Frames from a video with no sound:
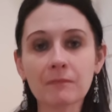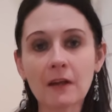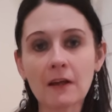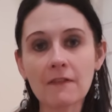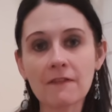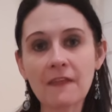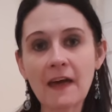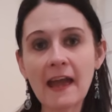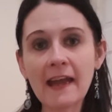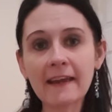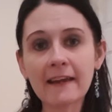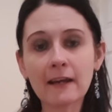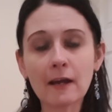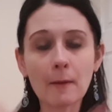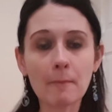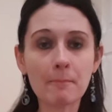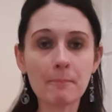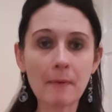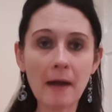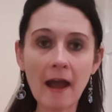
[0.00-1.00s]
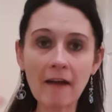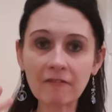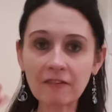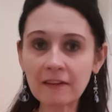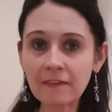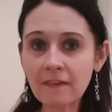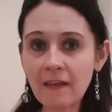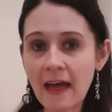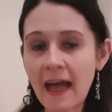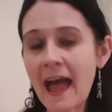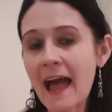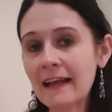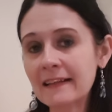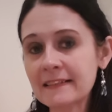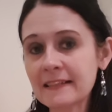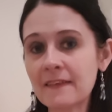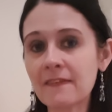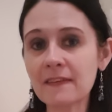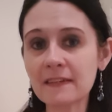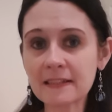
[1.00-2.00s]
they are burying the head
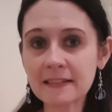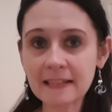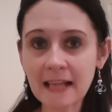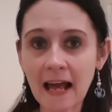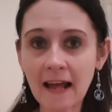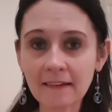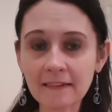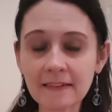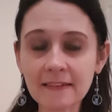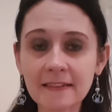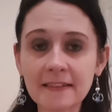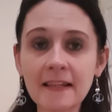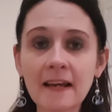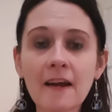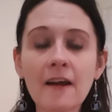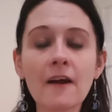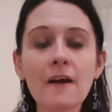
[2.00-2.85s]
in the sands.